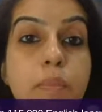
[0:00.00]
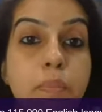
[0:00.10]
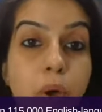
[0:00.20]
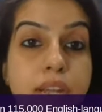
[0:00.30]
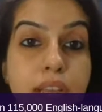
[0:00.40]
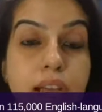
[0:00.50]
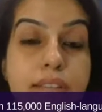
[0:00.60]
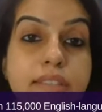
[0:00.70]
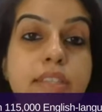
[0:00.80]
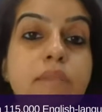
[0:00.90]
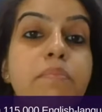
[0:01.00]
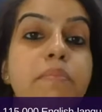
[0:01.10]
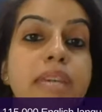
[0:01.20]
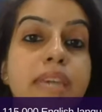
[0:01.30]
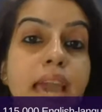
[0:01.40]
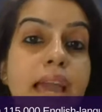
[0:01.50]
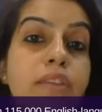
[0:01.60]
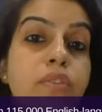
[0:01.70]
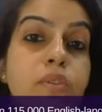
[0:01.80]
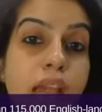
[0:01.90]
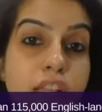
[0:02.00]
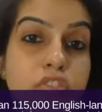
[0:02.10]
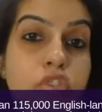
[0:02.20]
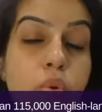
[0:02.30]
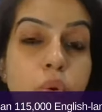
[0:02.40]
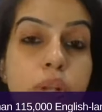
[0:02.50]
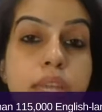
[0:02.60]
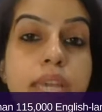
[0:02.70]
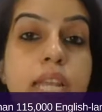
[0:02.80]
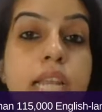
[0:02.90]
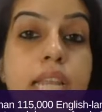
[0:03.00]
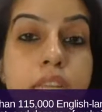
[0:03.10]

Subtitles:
the podcasting began to catch hold in